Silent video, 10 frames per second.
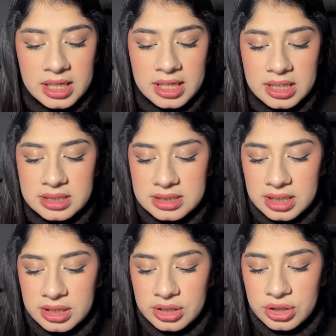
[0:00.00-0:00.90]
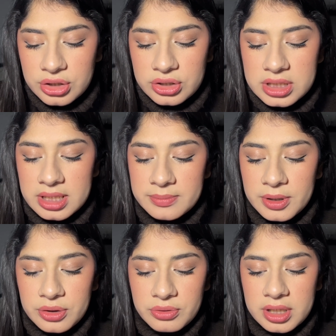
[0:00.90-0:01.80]
At dinner you take
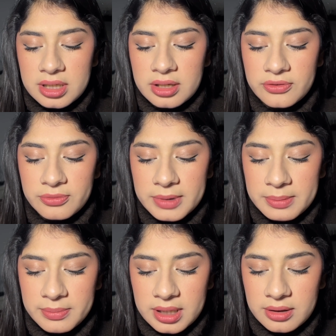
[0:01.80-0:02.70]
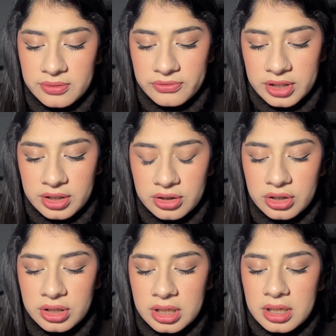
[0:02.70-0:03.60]
my ring off my middle
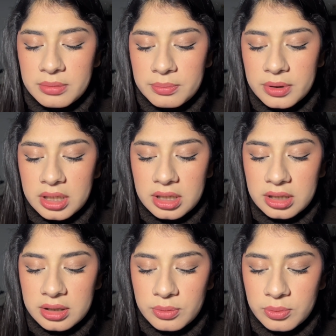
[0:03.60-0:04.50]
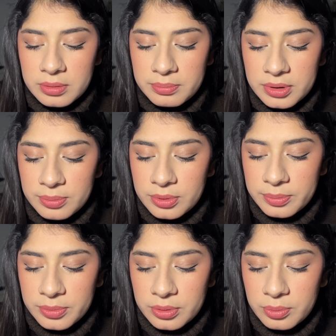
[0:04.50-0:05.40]
finger and put it on the one people
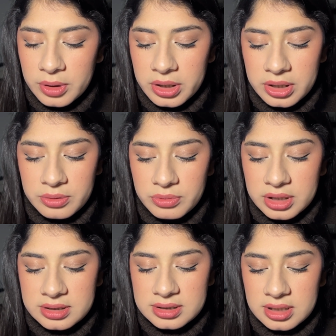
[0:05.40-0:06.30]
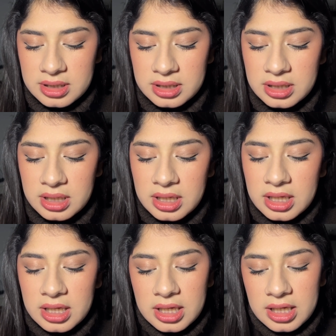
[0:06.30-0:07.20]
put wedding rings on,
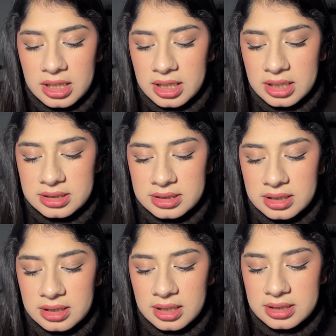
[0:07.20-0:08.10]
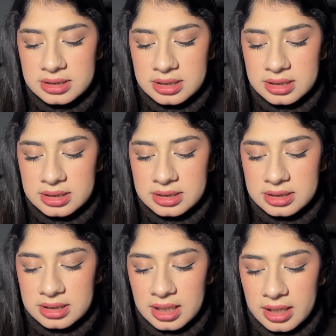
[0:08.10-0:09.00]
and that's the
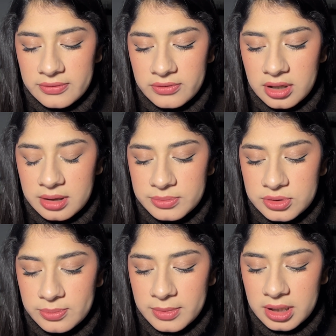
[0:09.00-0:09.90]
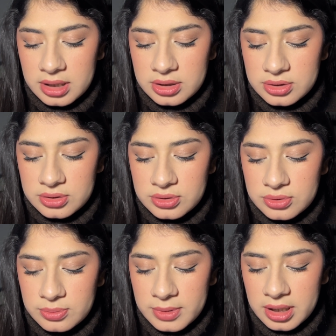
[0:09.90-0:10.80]
closets I've come to
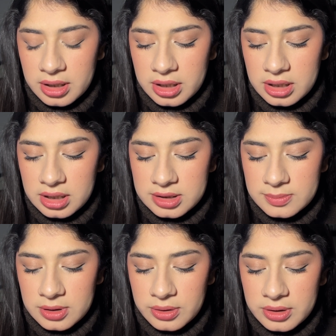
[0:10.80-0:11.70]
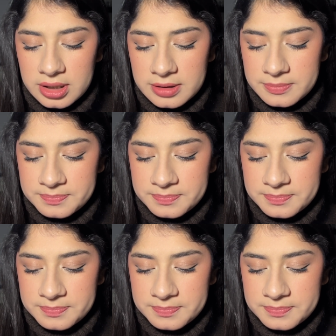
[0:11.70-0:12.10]
my heart exploding.